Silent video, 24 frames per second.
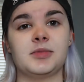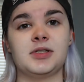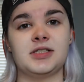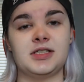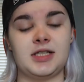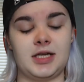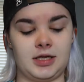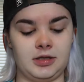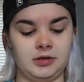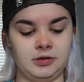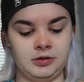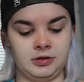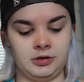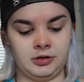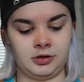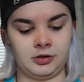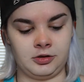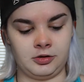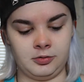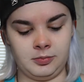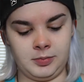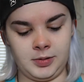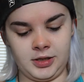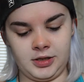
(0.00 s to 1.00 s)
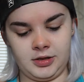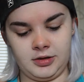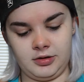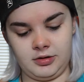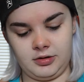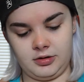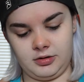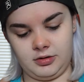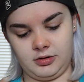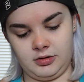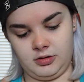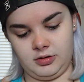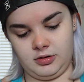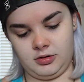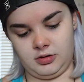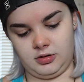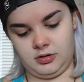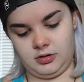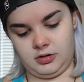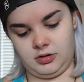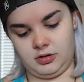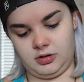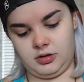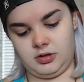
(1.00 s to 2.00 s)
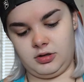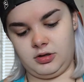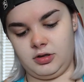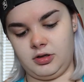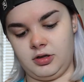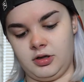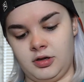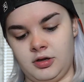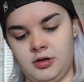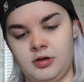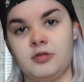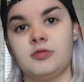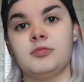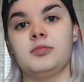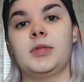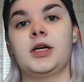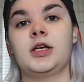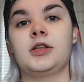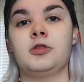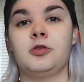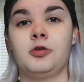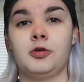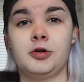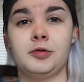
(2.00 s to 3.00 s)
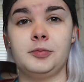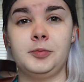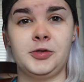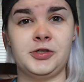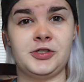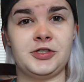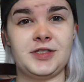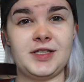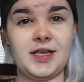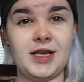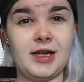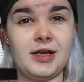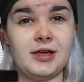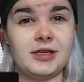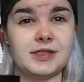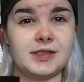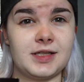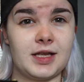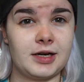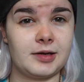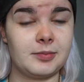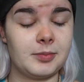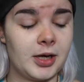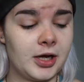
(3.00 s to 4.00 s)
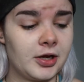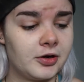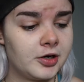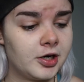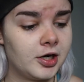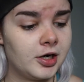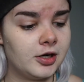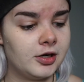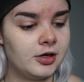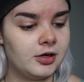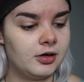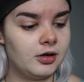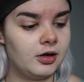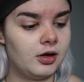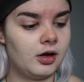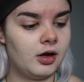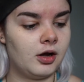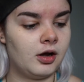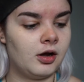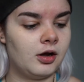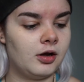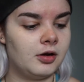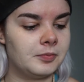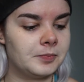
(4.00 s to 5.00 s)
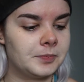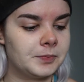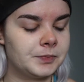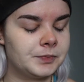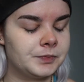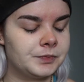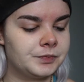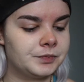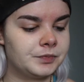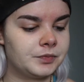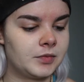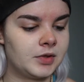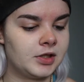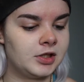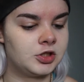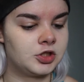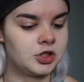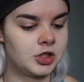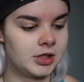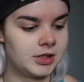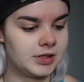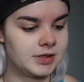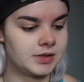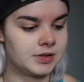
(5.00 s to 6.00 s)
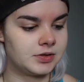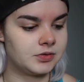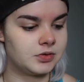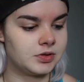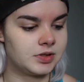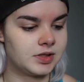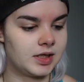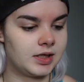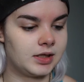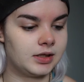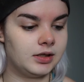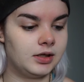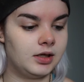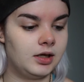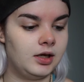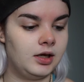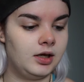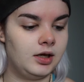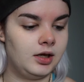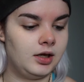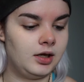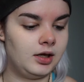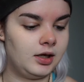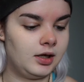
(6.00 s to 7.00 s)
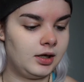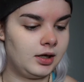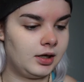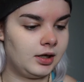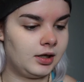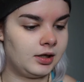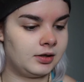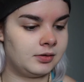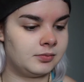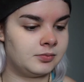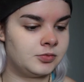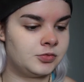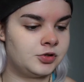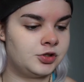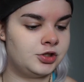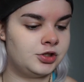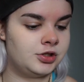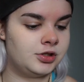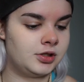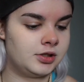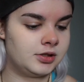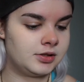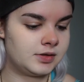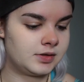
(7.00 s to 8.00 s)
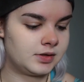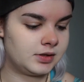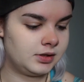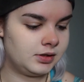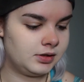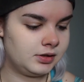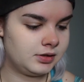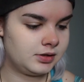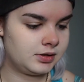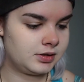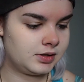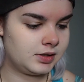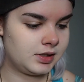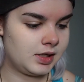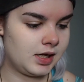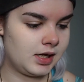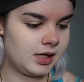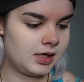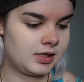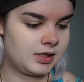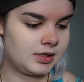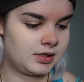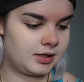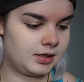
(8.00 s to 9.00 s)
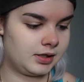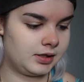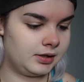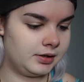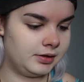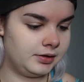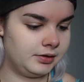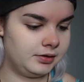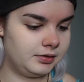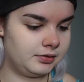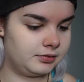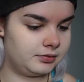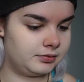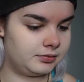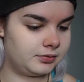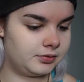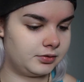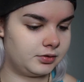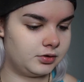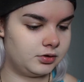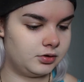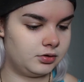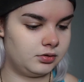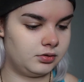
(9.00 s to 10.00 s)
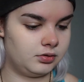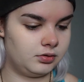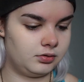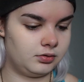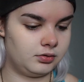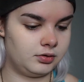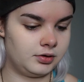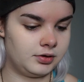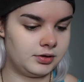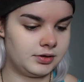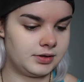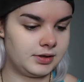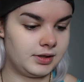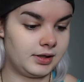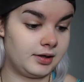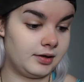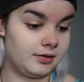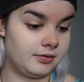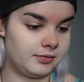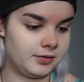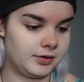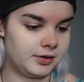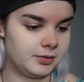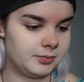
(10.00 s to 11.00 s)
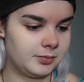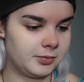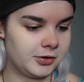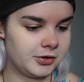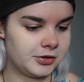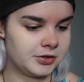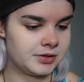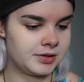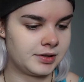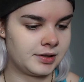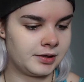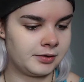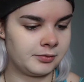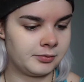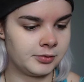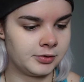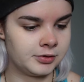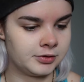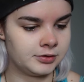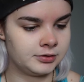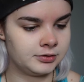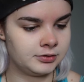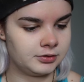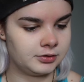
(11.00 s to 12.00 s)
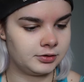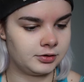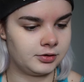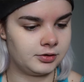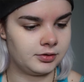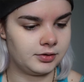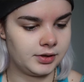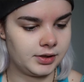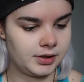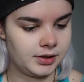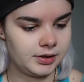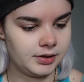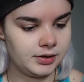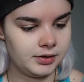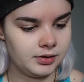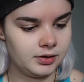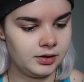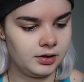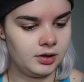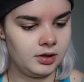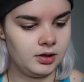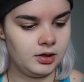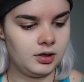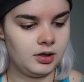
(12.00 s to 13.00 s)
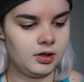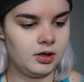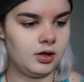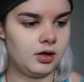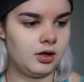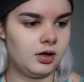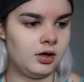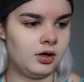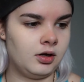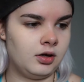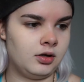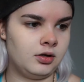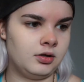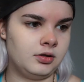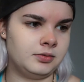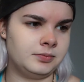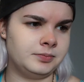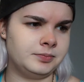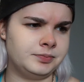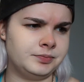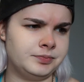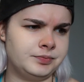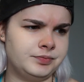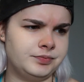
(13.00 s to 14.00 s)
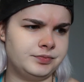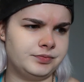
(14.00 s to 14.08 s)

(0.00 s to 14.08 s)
gonna take a little bit of my Laura Mercier setting powder and translucent, and I'm just gonna take it, where's I can find the brush that I want. I'm